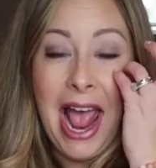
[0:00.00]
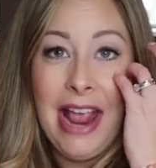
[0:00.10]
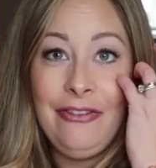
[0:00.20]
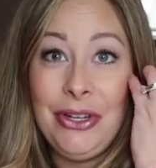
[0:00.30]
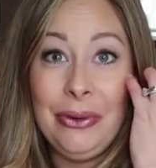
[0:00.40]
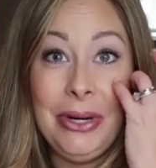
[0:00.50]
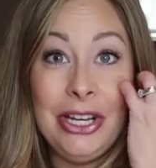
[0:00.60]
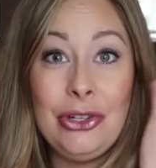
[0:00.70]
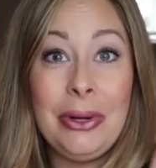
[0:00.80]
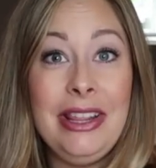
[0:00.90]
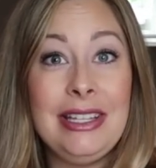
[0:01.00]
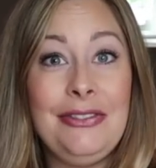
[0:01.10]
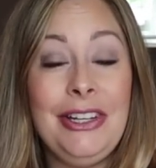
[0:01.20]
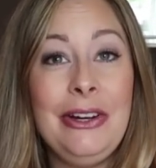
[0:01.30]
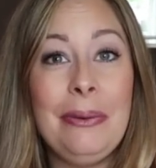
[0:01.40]
If you enjoyed this
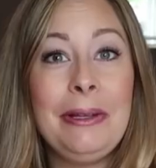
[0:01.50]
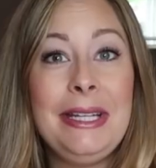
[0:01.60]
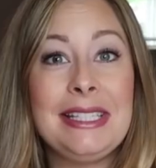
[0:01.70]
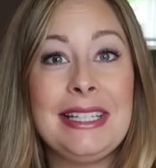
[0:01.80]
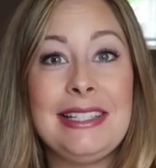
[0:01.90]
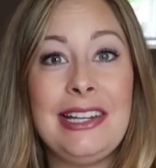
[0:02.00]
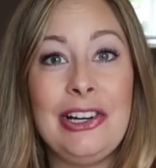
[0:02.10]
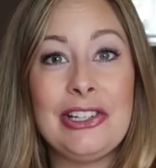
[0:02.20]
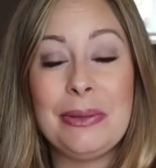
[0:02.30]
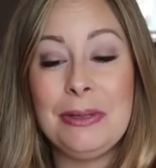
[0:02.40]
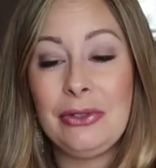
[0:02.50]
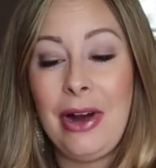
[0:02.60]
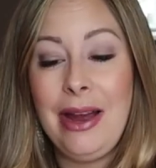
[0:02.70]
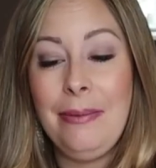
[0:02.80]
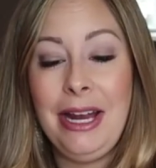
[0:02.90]
video, please consider
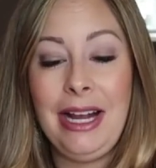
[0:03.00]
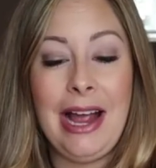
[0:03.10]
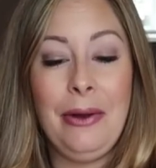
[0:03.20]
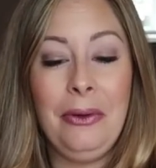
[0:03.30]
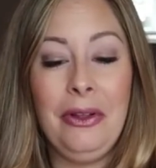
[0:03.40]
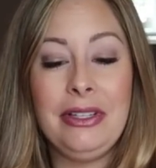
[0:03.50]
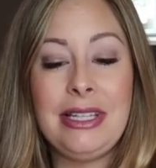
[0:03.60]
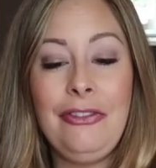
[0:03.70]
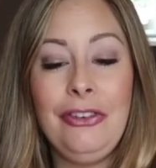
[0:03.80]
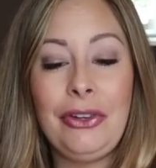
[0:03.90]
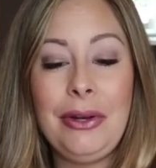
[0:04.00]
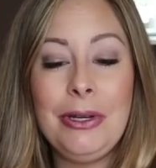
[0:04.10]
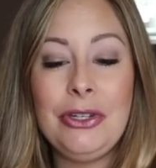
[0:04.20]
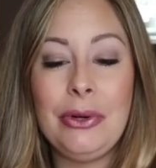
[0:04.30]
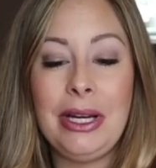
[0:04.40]
subscribing. I will definitely
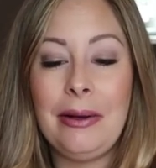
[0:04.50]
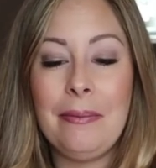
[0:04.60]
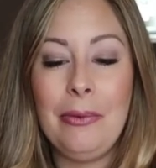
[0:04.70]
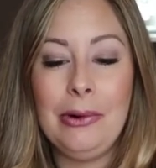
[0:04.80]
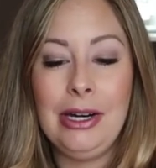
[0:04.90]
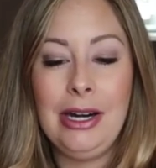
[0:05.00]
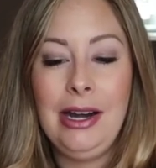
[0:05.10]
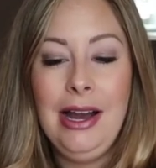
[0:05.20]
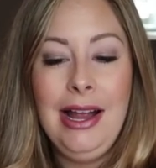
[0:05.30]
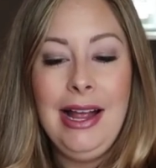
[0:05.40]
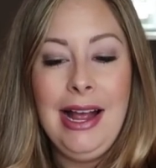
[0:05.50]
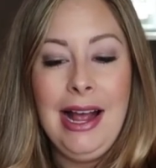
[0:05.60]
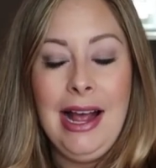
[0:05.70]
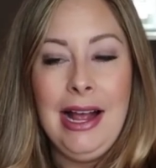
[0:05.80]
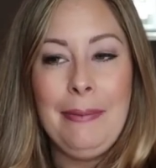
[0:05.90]
be doing more
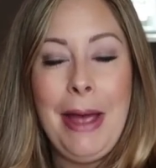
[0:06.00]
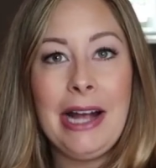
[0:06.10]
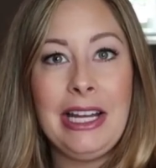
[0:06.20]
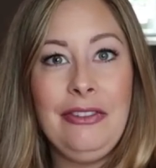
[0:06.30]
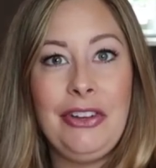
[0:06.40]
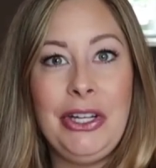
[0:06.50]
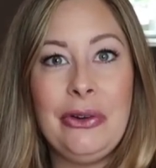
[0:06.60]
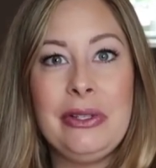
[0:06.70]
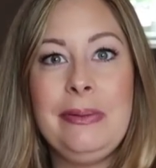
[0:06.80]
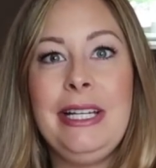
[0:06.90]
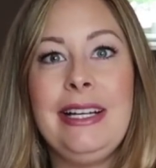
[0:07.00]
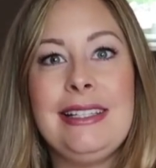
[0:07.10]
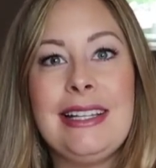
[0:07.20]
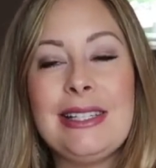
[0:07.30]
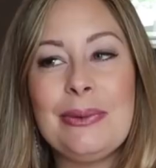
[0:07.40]
packing videos
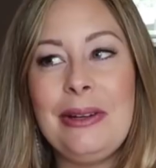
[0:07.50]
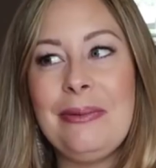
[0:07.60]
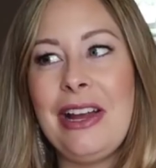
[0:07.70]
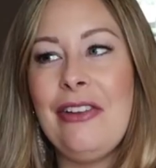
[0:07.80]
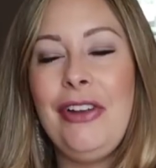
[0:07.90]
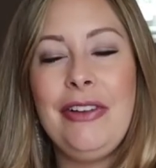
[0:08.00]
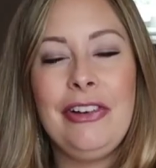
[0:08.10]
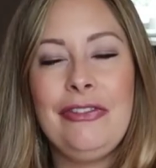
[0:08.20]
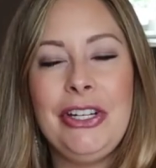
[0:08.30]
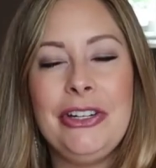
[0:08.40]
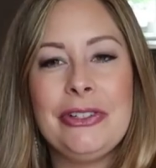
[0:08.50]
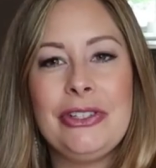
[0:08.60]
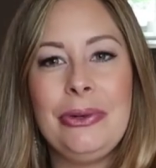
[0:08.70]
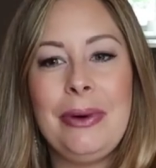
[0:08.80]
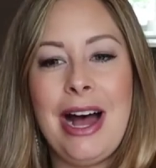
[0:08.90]
because that's one of my favorite
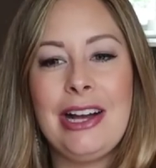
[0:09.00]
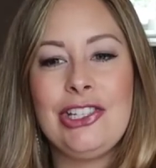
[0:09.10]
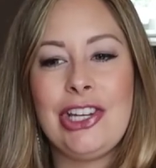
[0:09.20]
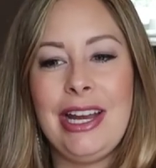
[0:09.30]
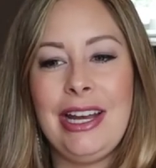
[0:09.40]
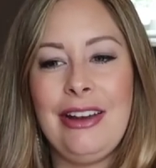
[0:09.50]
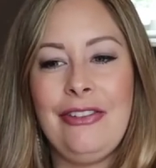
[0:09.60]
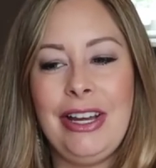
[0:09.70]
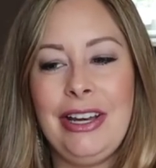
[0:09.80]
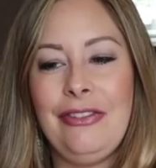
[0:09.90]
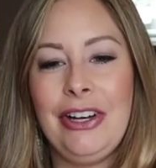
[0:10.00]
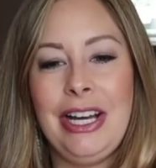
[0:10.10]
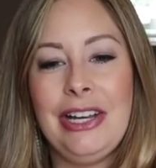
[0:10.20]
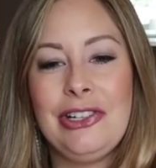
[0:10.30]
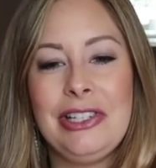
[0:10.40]
videos to watch, and I find it
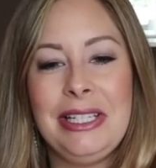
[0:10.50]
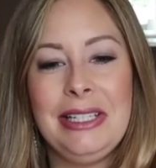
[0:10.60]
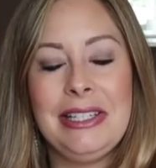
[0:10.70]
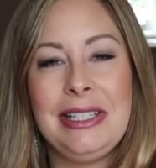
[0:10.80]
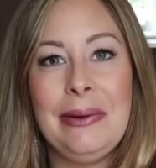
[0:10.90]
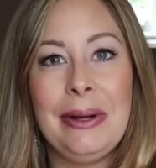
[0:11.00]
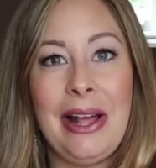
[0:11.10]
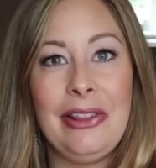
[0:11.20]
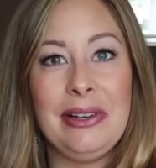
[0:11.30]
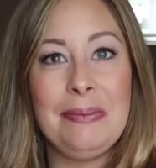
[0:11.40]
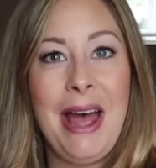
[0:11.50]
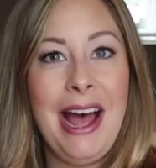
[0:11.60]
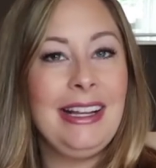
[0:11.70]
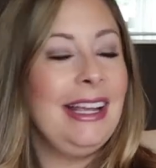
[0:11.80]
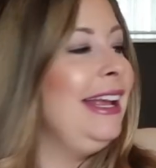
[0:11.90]
very interesting to see what others
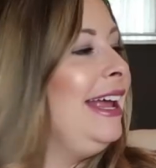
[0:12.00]
pack.